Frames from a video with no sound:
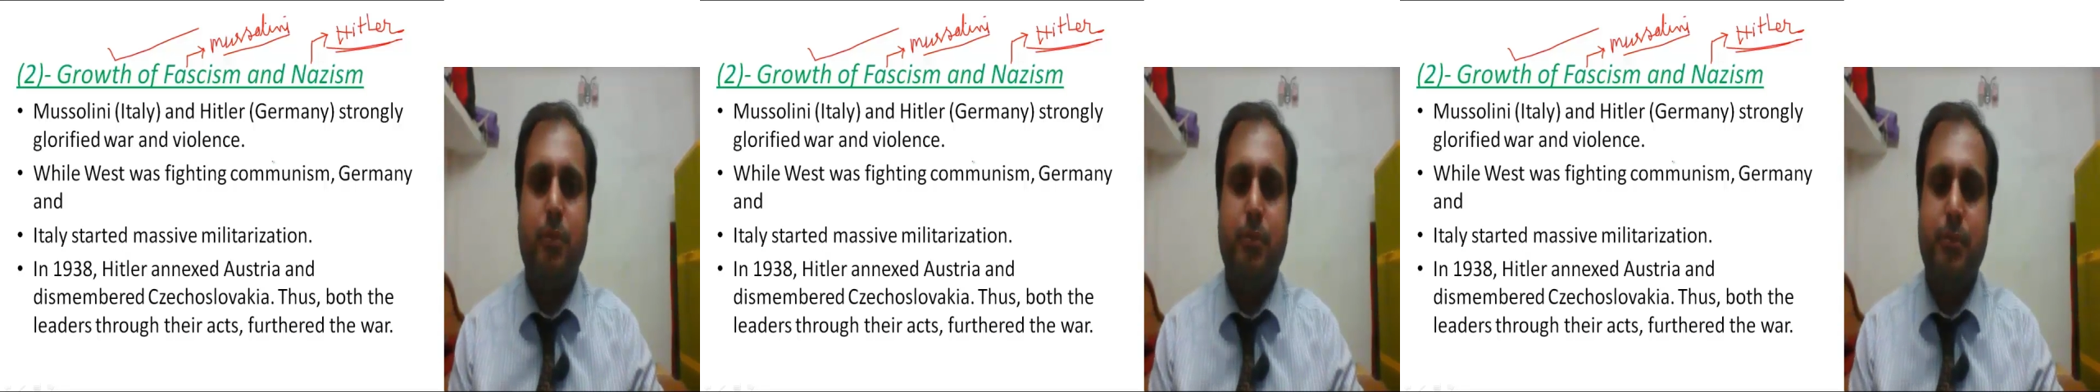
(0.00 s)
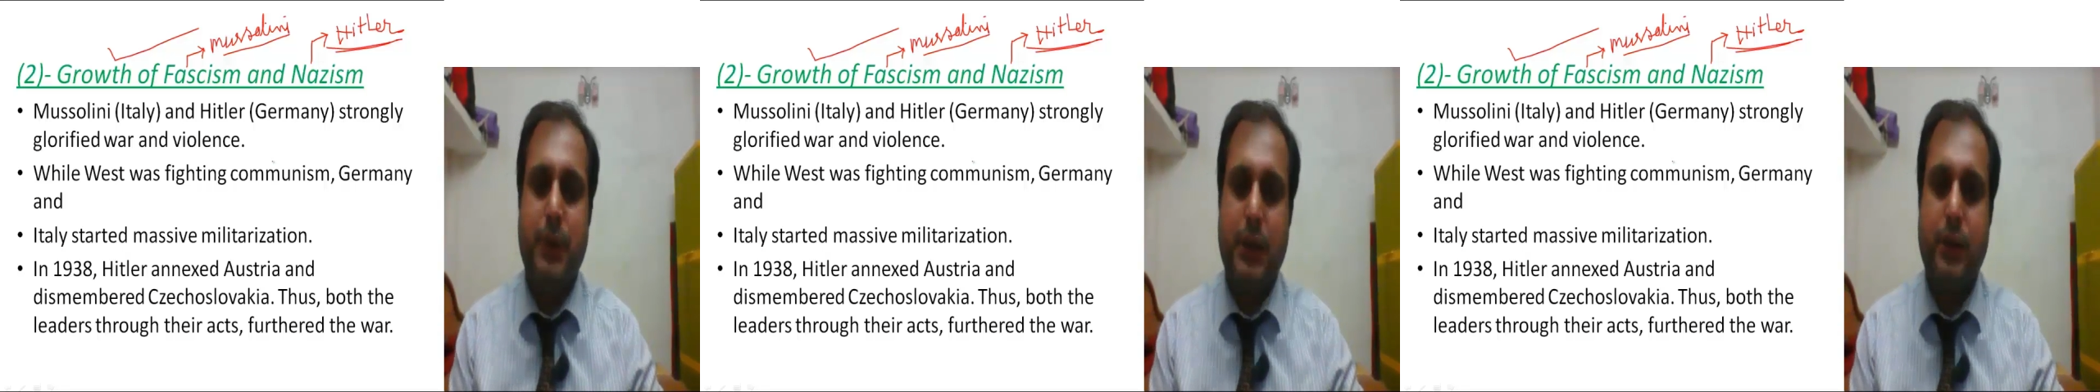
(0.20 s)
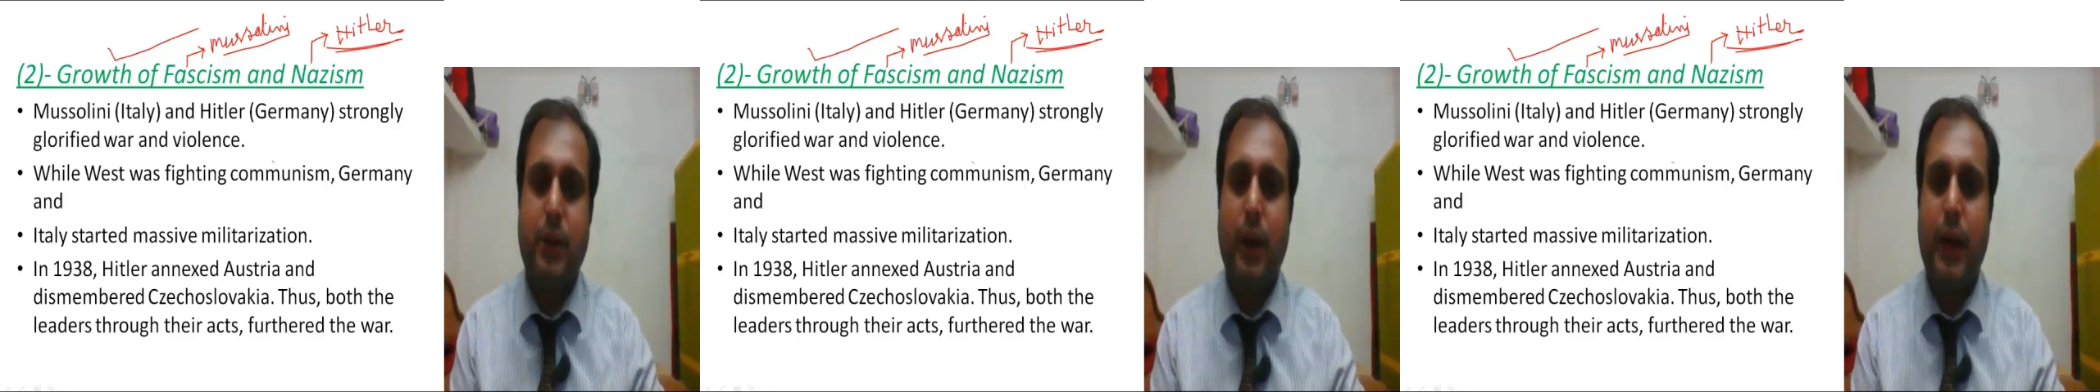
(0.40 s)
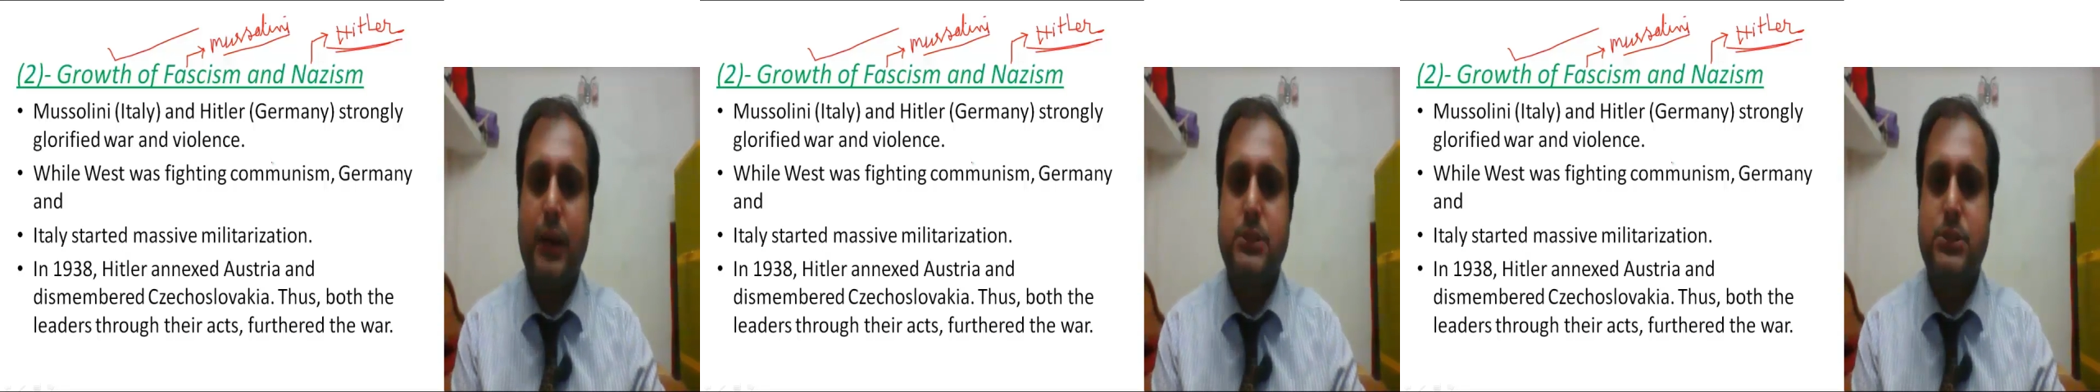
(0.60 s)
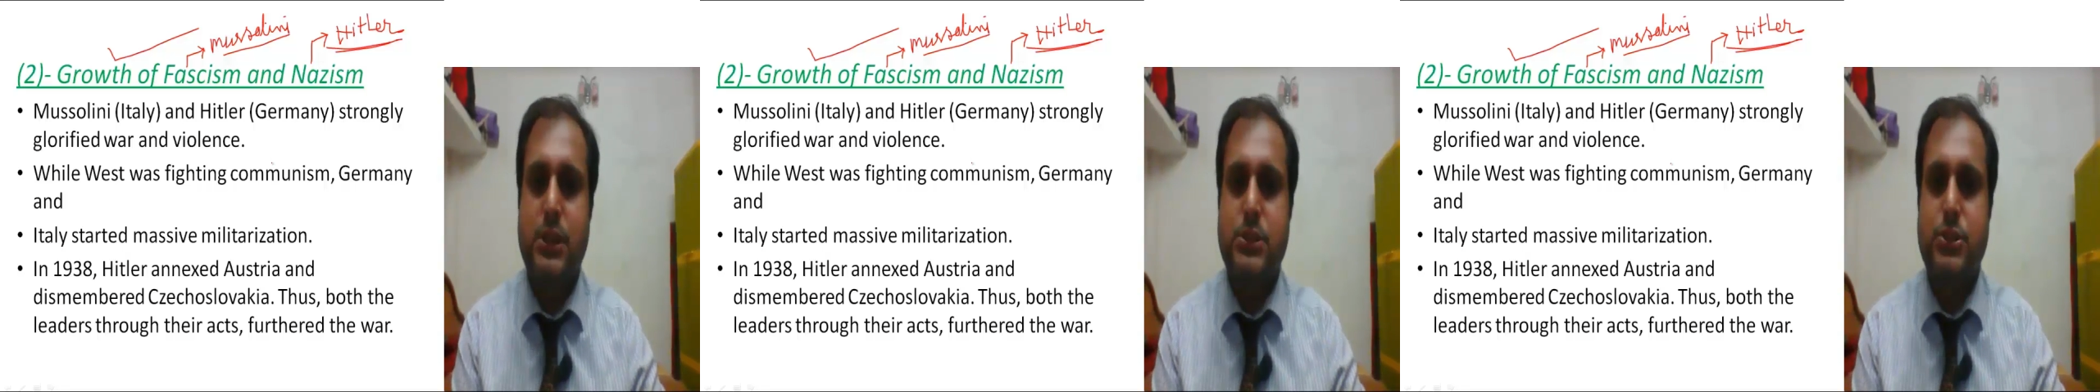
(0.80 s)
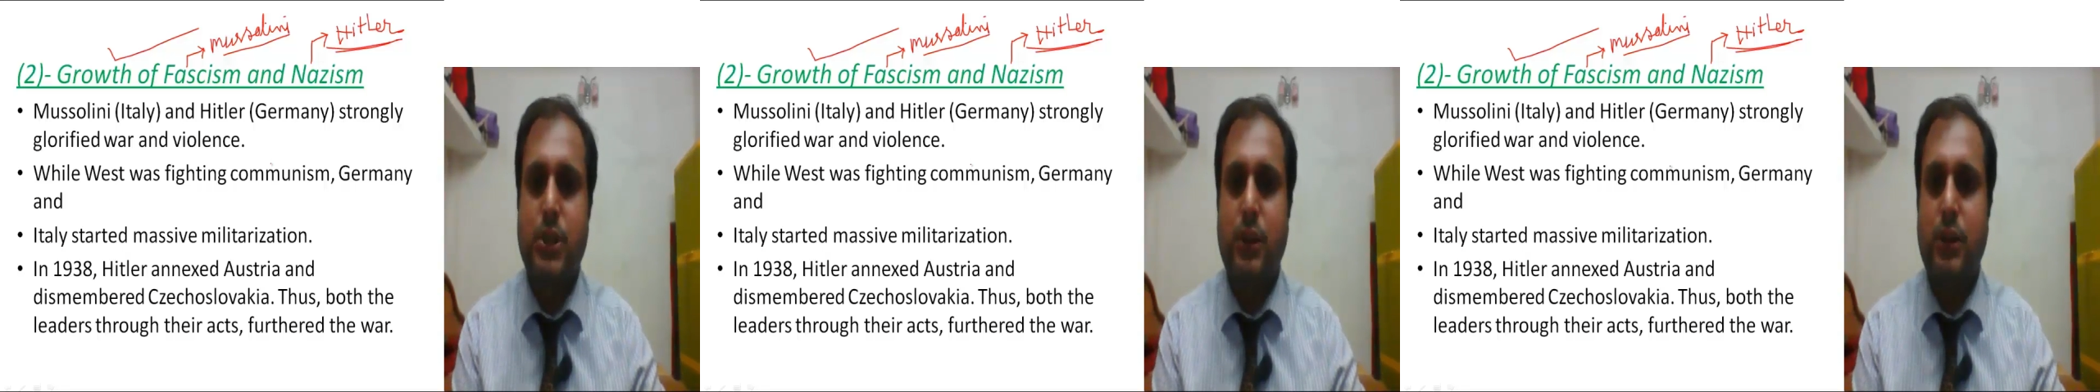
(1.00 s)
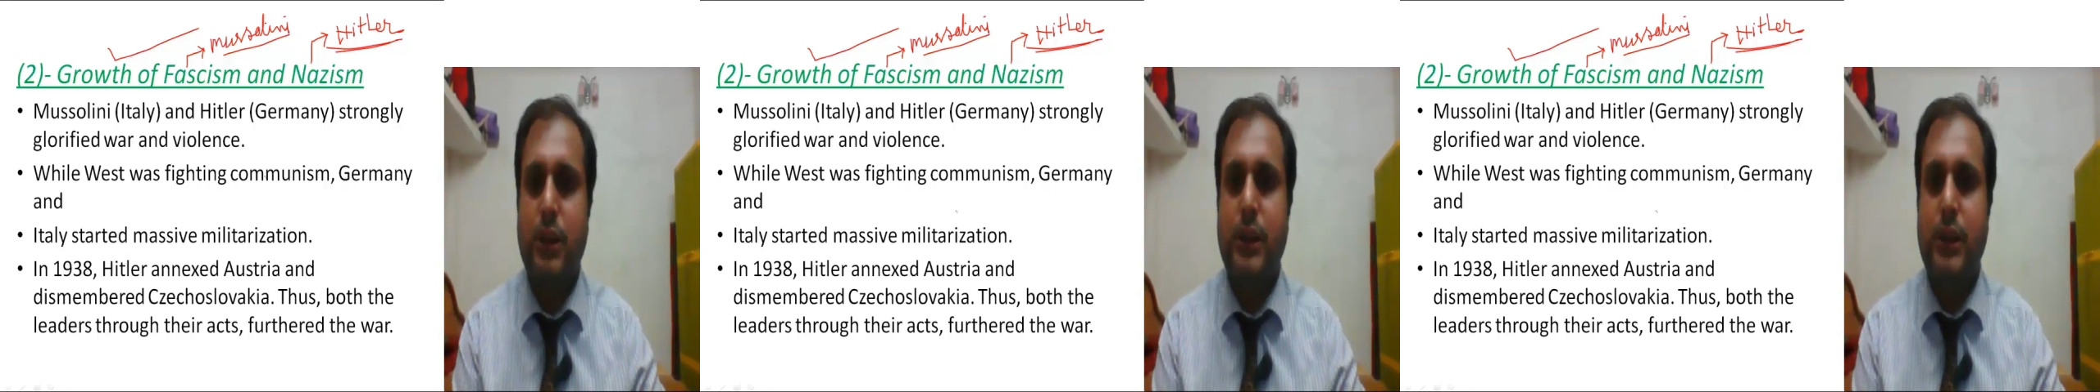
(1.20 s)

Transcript: militarization.